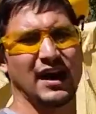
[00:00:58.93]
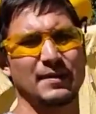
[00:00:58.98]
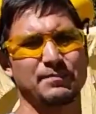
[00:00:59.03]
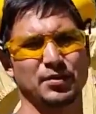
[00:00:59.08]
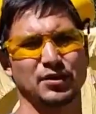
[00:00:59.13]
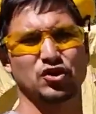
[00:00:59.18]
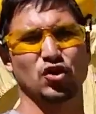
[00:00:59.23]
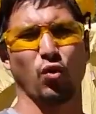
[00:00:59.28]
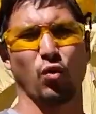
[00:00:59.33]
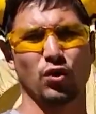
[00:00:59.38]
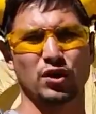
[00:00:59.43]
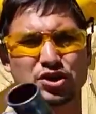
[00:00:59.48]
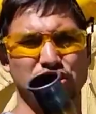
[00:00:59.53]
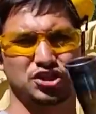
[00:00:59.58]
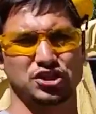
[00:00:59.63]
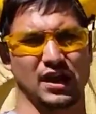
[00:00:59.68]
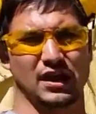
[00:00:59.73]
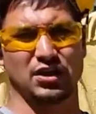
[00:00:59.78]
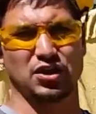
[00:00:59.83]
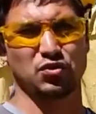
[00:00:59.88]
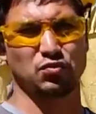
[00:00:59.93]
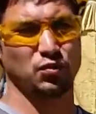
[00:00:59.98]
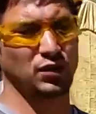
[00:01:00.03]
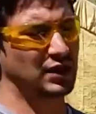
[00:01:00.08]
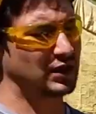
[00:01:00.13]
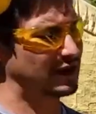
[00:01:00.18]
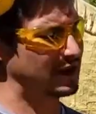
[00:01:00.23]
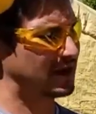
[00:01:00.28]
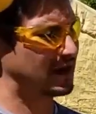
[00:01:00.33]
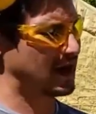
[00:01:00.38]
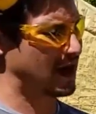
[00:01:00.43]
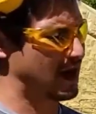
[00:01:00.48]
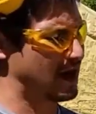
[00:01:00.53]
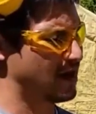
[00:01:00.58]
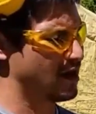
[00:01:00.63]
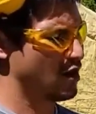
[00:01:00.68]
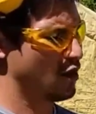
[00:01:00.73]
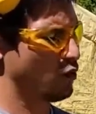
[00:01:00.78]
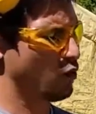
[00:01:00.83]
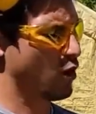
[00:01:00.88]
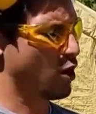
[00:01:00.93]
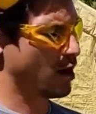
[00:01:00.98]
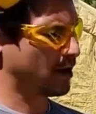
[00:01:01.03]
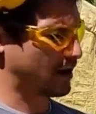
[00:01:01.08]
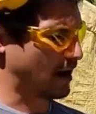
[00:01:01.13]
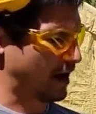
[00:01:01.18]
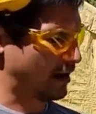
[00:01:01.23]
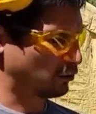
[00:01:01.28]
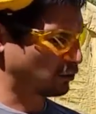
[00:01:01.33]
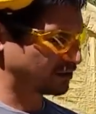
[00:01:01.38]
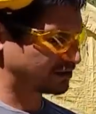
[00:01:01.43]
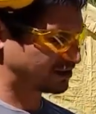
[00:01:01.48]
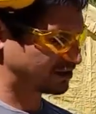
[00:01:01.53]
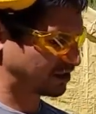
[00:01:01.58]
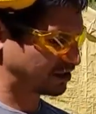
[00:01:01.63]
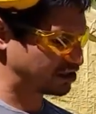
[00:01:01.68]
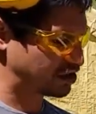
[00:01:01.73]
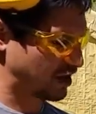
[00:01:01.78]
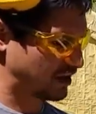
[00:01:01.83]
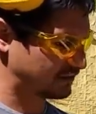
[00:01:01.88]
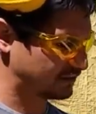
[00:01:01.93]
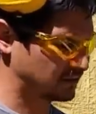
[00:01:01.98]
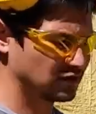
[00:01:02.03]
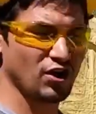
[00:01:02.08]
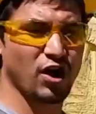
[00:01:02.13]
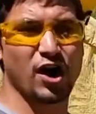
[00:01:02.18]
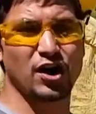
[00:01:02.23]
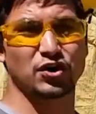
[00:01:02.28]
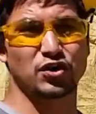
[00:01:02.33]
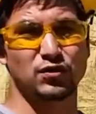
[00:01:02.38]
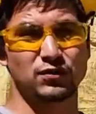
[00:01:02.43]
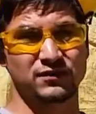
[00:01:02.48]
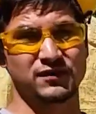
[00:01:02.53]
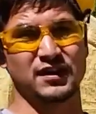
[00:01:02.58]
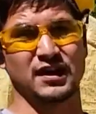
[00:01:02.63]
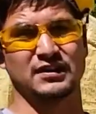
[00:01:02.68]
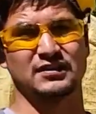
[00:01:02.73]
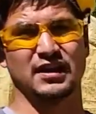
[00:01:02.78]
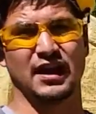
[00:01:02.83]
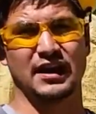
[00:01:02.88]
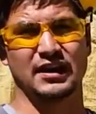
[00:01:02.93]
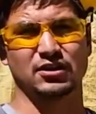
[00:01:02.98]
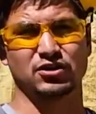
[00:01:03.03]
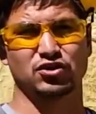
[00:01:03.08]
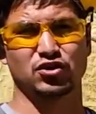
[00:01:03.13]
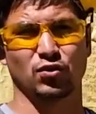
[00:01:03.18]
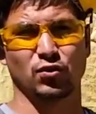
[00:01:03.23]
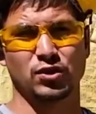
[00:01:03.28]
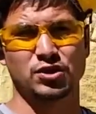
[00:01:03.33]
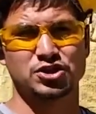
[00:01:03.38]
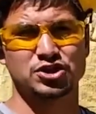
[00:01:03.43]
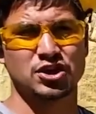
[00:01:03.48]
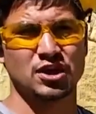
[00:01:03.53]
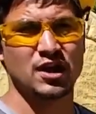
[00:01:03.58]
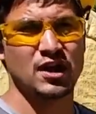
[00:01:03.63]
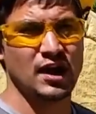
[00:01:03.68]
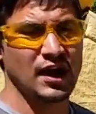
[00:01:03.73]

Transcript: type of torch that you really want, I would suggest not using a tiger torch.